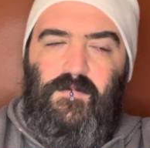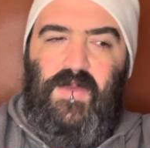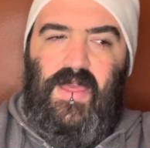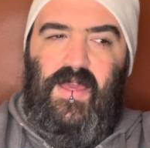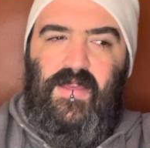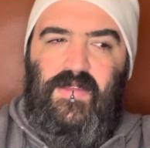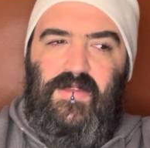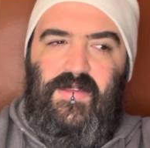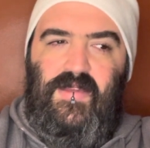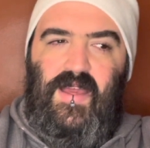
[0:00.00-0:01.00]

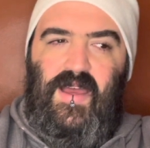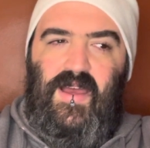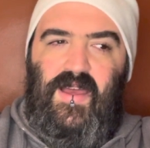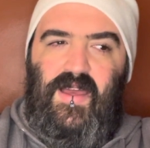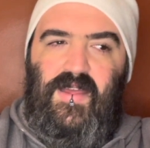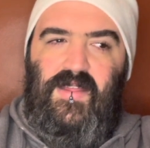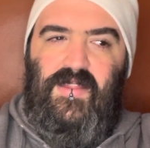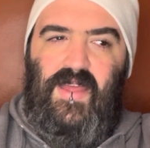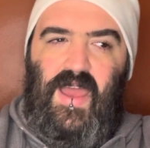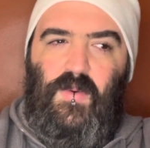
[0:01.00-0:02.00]
because
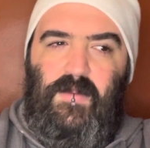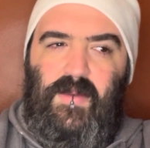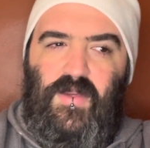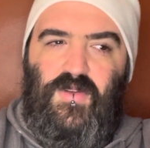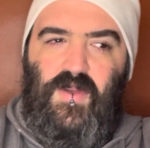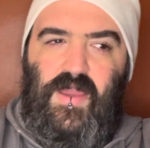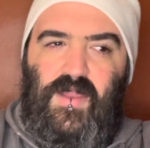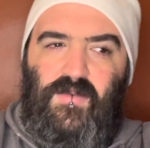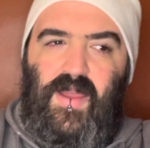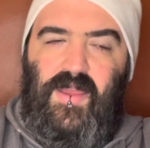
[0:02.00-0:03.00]
I want to make sure I get
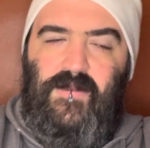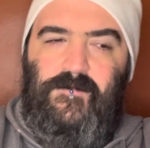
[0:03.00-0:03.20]
it right.